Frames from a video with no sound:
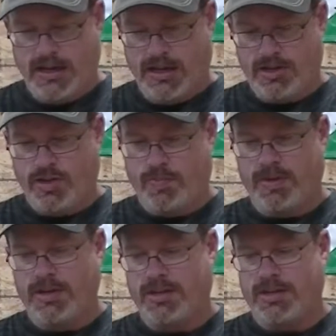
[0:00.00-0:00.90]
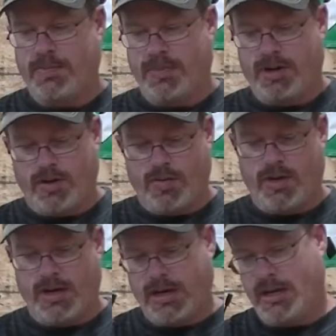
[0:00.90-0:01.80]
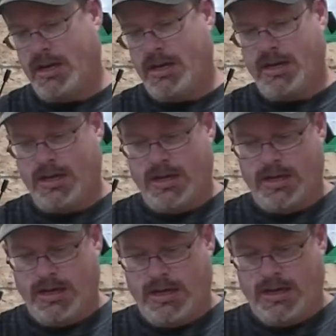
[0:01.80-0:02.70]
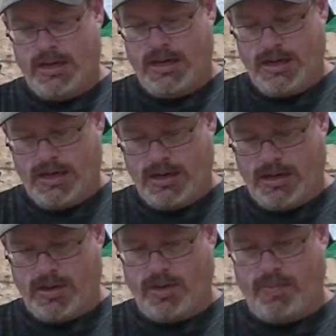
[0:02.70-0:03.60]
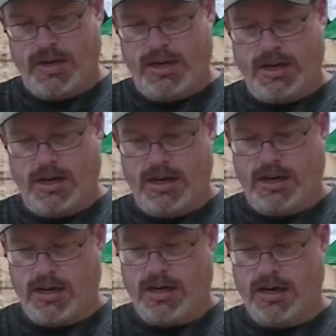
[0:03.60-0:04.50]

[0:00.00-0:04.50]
Let's open this up here quick. Take another peek in here.